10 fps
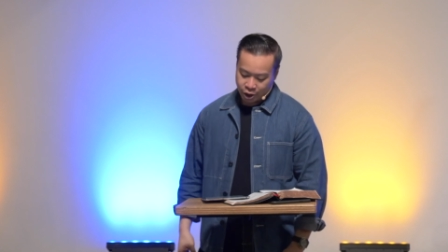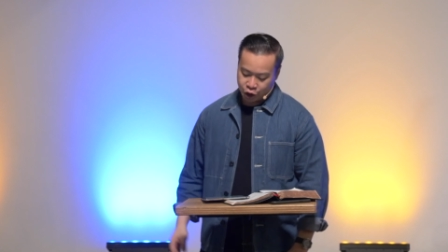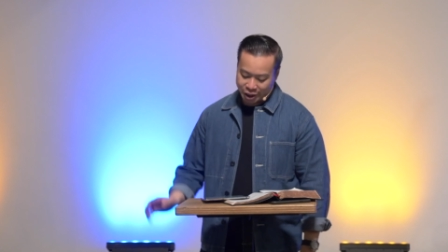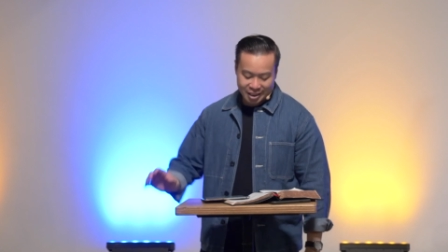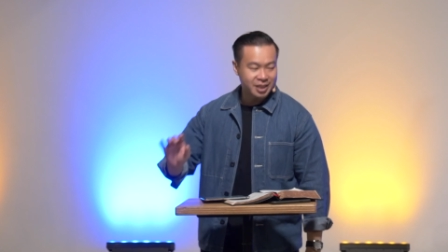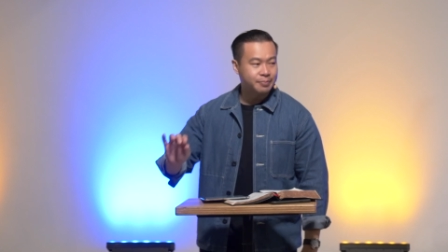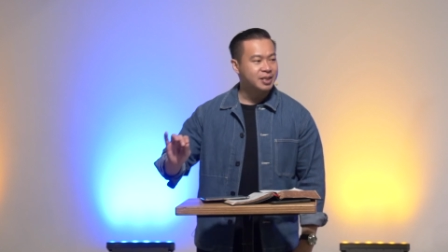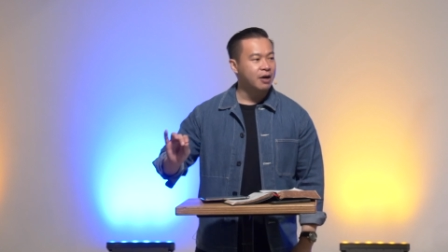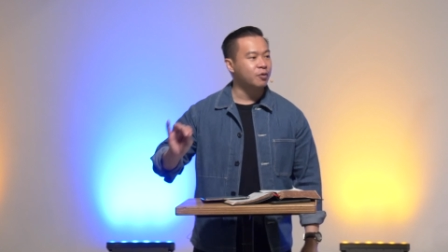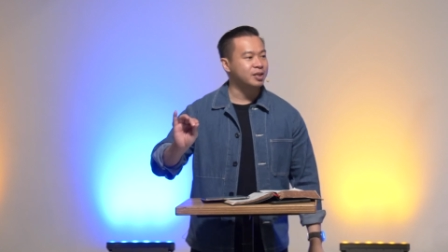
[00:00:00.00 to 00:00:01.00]
Jesus
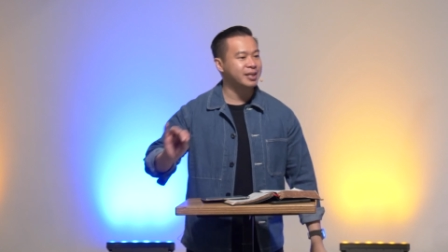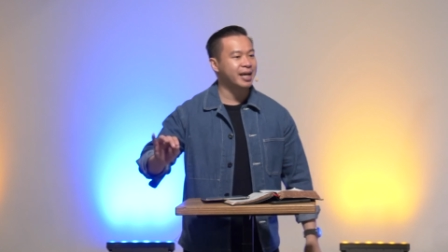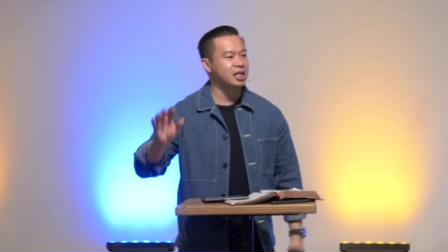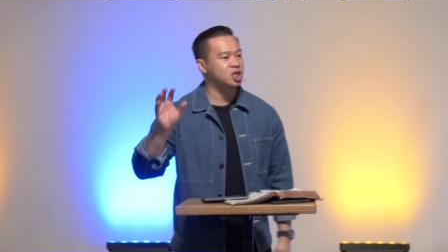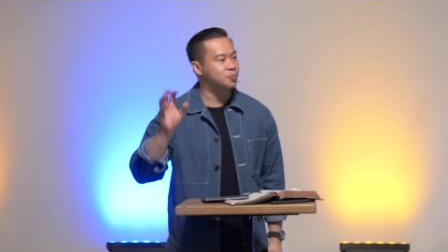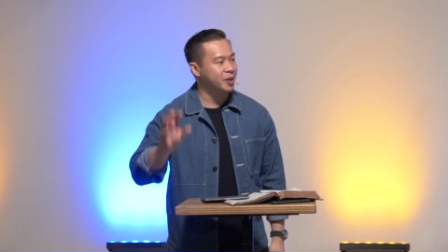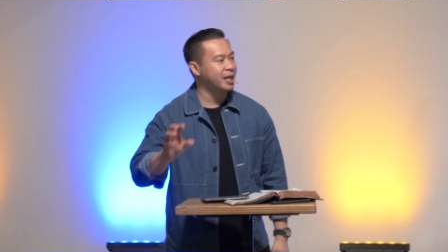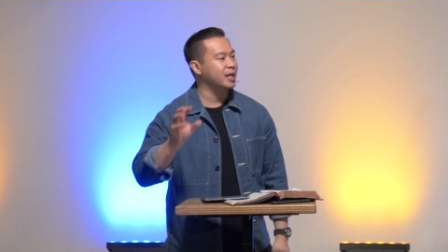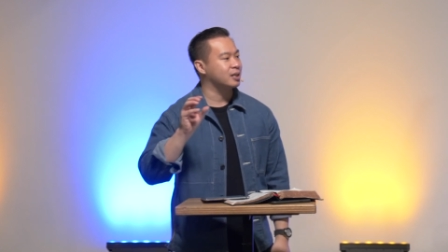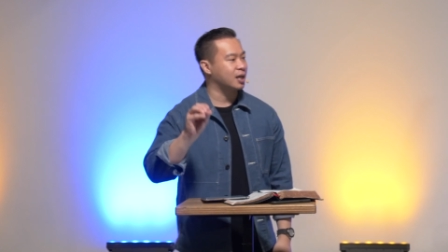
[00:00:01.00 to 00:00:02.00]
himself would say that
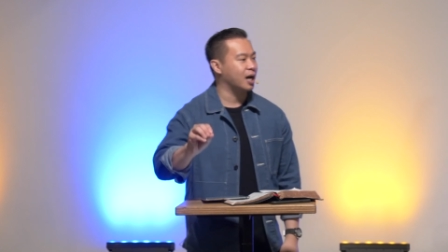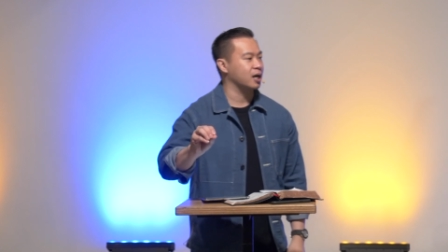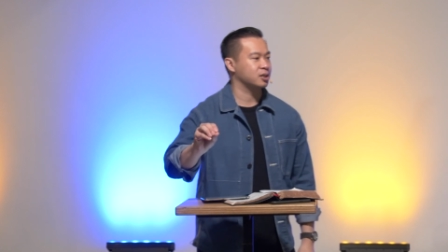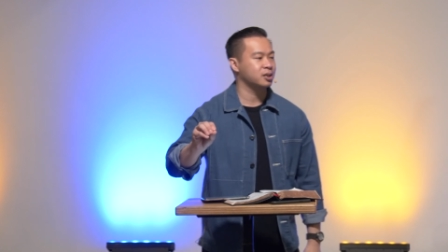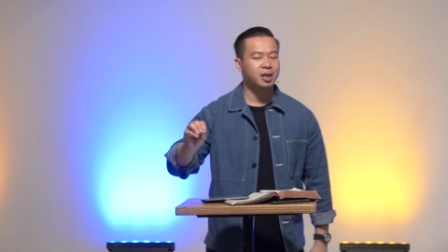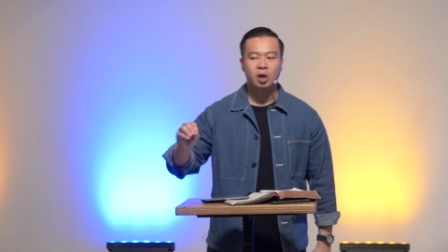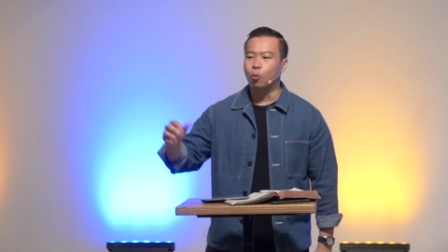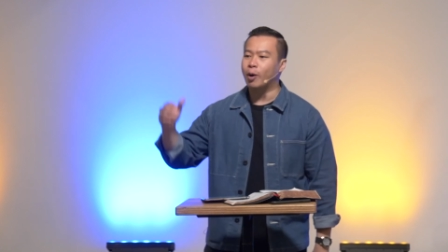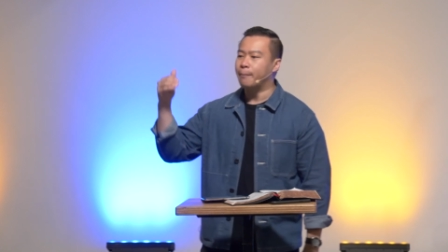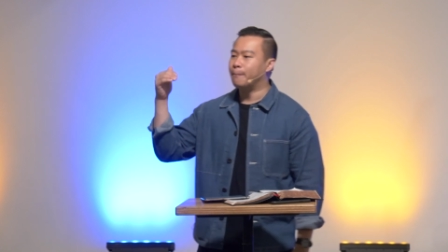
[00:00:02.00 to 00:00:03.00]
speaking in tongues
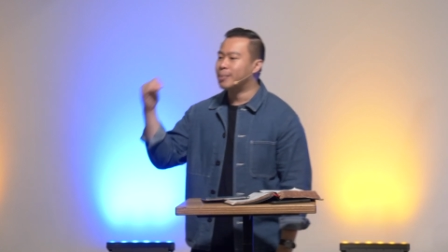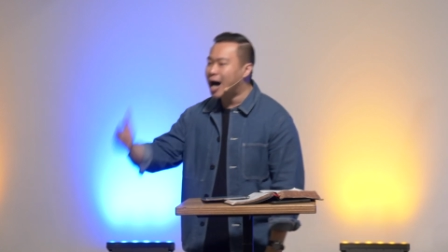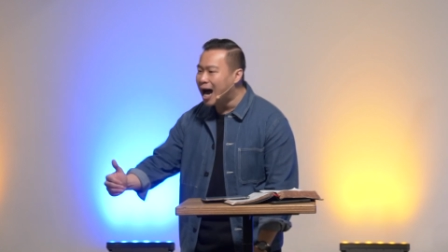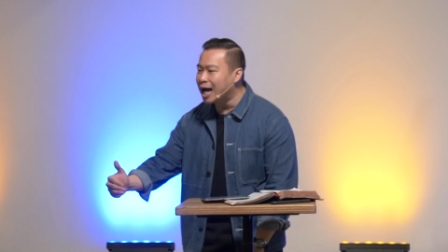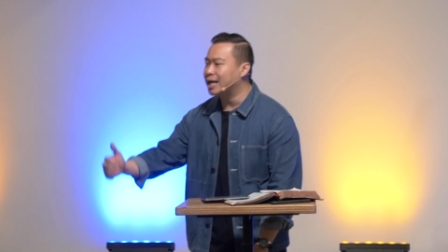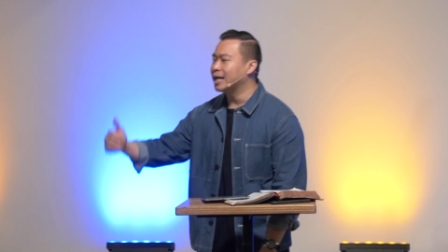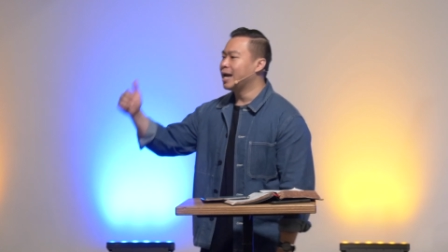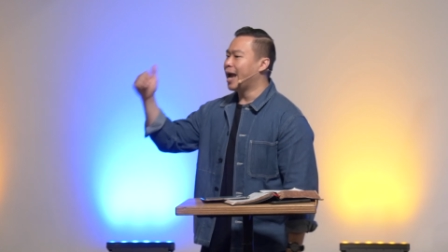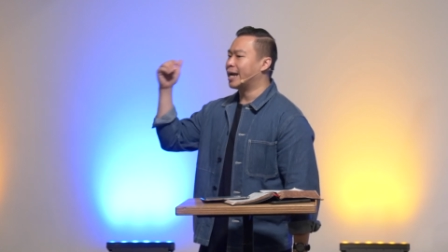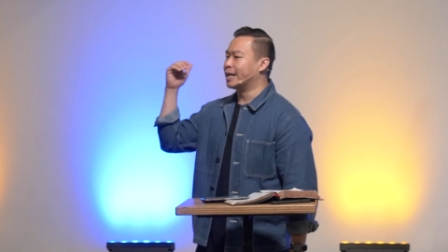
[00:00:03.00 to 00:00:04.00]
would mark
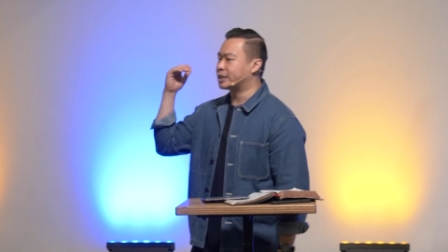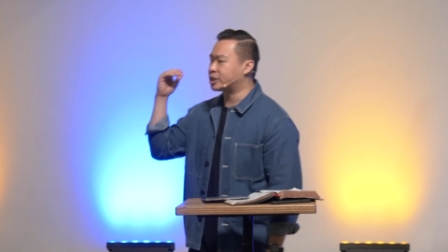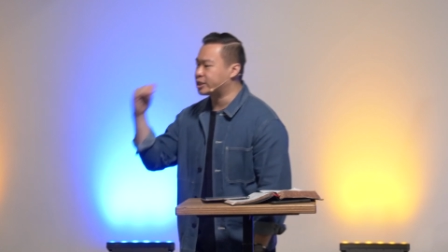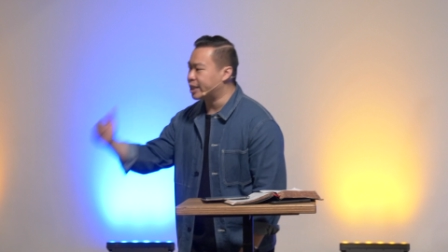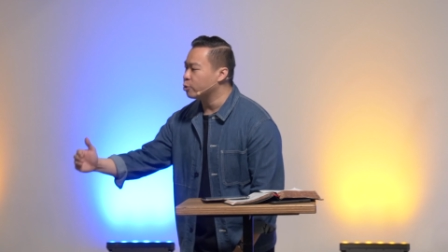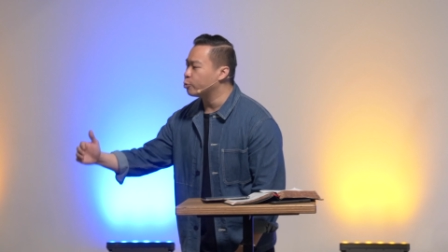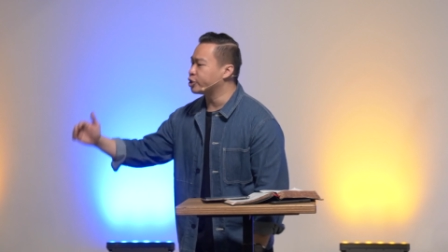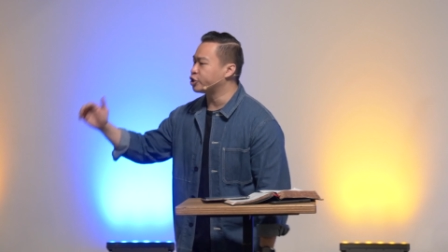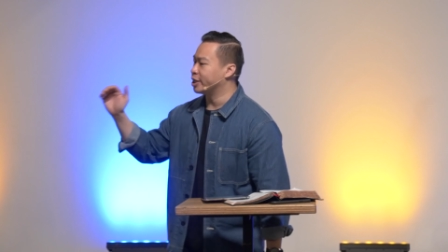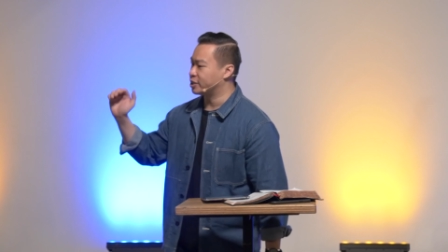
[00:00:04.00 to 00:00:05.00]
and
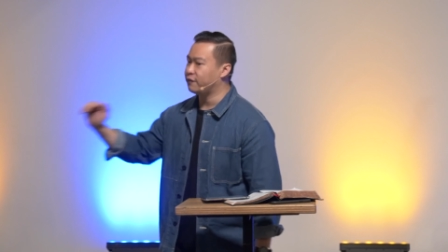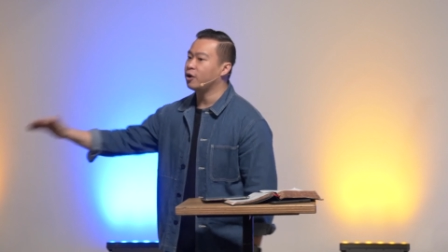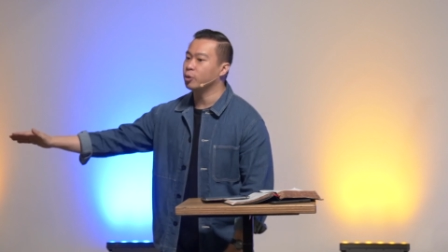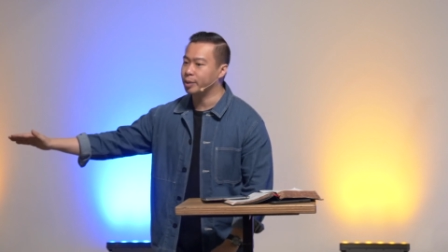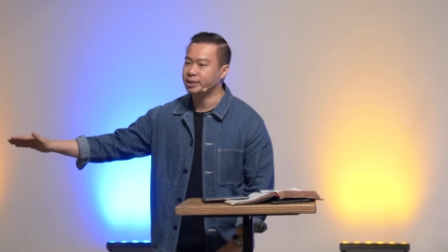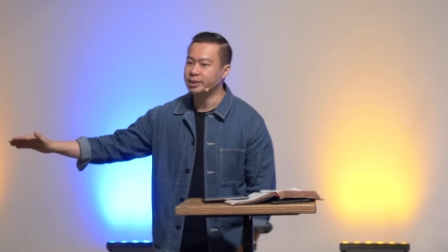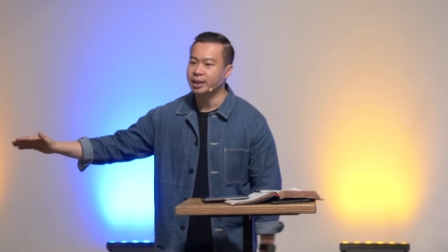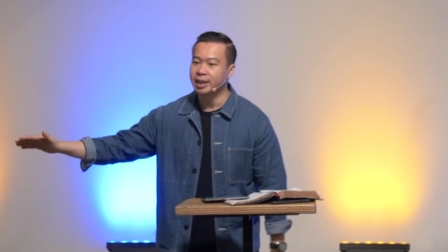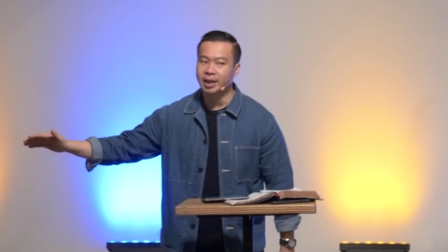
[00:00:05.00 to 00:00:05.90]
distinguish his followers.